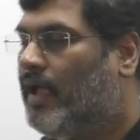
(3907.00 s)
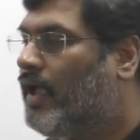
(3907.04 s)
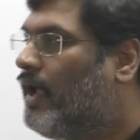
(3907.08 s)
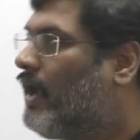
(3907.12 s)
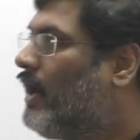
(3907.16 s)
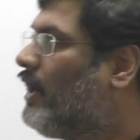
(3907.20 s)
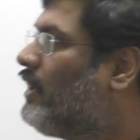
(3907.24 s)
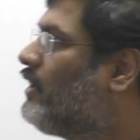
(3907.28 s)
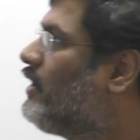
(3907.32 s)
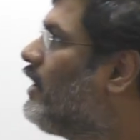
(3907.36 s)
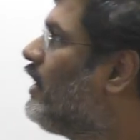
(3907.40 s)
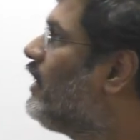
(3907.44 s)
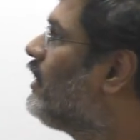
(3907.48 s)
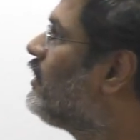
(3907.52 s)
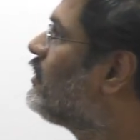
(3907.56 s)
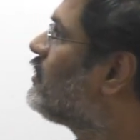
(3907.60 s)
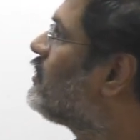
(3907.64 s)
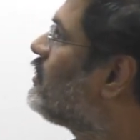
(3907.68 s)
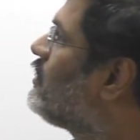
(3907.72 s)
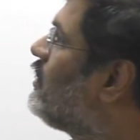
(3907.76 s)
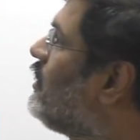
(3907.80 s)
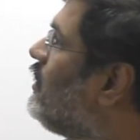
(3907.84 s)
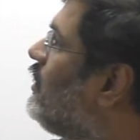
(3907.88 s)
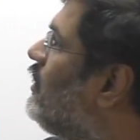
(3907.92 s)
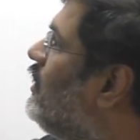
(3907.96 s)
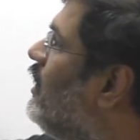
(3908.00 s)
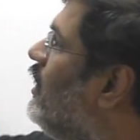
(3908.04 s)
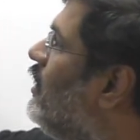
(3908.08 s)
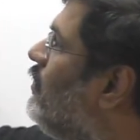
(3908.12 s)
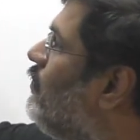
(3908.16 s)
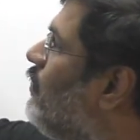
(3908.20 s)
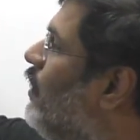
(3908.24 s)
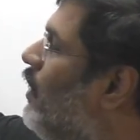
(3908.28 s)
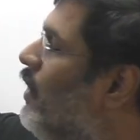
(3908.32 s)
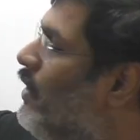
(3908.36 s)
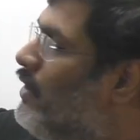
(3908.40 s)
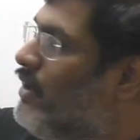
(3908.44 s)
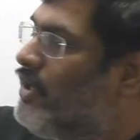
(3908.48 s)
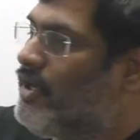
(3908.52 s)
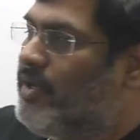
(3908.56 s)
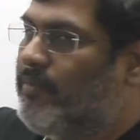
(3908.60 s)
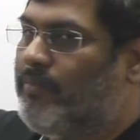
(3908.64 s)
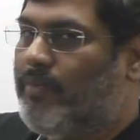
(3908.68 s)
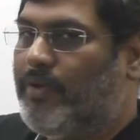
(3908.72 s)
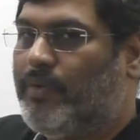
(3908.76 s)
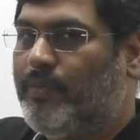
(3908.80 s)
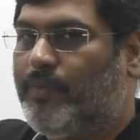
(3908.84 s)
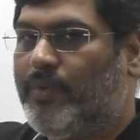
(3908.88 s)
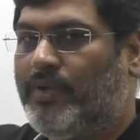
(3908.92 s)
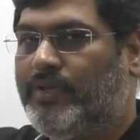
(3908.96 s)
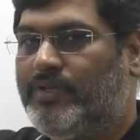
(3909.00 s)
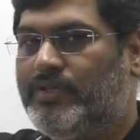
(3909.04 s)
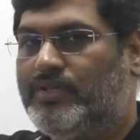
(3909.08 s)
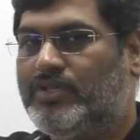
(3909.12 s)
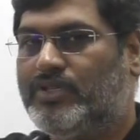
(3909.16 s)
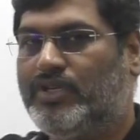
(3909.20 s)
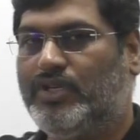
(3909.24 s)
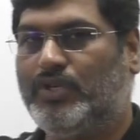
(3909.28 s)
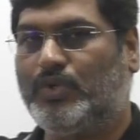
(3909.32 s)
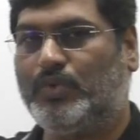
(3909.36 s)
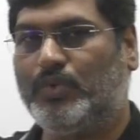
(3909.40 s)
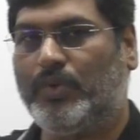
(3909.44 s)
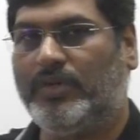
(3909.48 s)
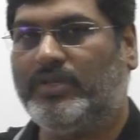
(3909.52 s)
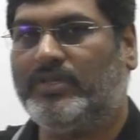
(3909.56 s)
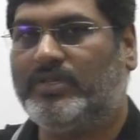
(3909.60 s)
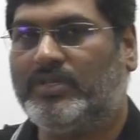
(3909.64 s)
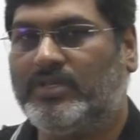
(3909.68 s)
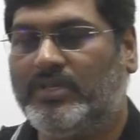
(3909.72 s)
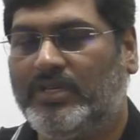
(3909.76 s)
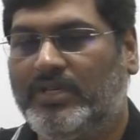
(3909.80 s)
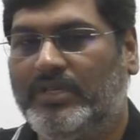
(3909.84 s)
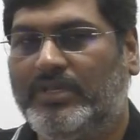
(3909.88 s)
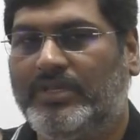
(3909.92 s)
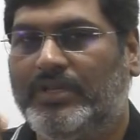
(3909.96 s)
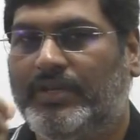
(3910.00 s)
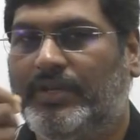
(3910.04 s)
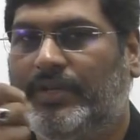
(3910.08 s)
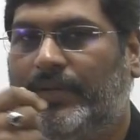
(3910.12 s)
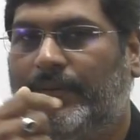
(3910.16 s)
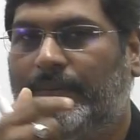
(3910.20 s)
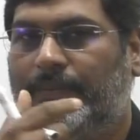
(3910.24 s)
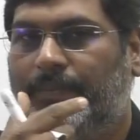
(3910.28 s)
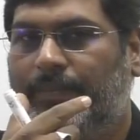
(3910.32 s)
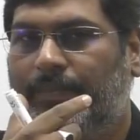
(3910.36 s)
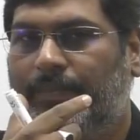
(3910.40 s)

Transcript: and there is single bond in between C2 and C3.